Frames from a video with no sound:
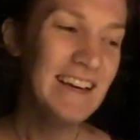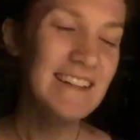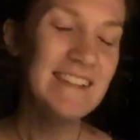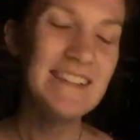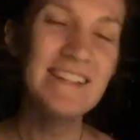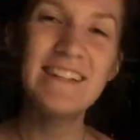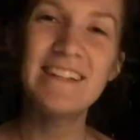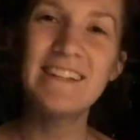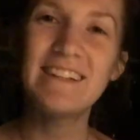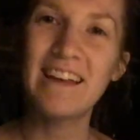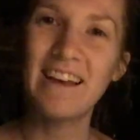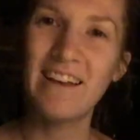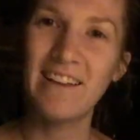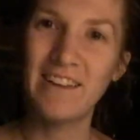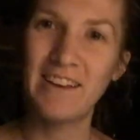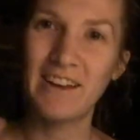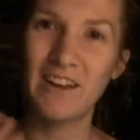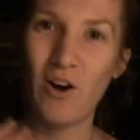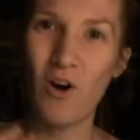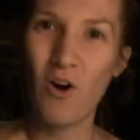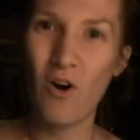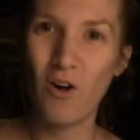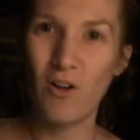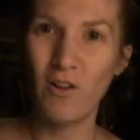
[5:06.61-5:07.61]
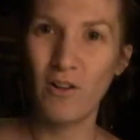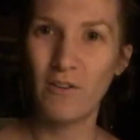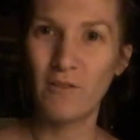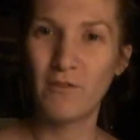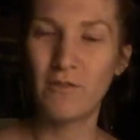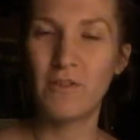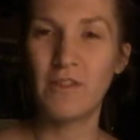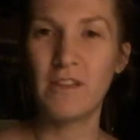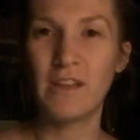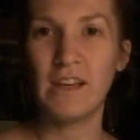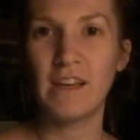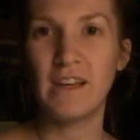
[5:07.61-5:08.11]
detailing all
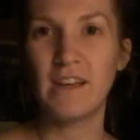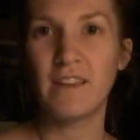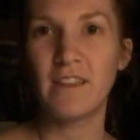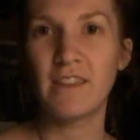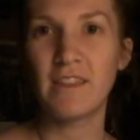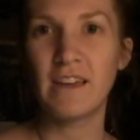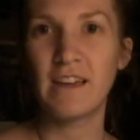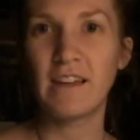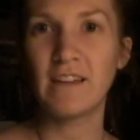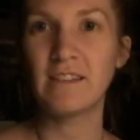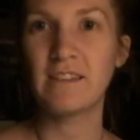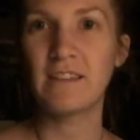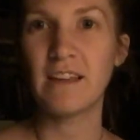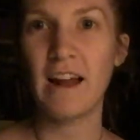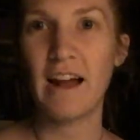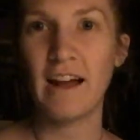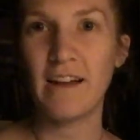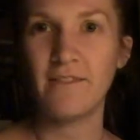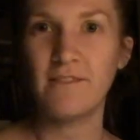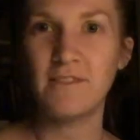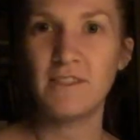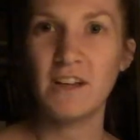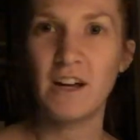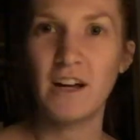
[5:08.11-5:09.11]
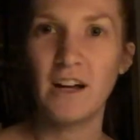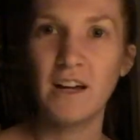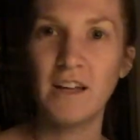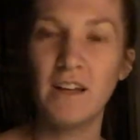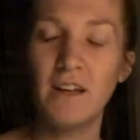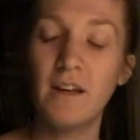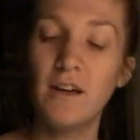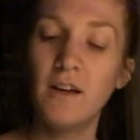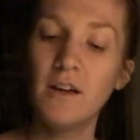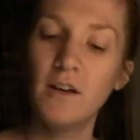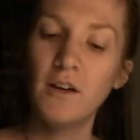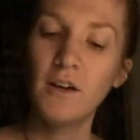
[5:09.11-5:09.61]
of the things that I've done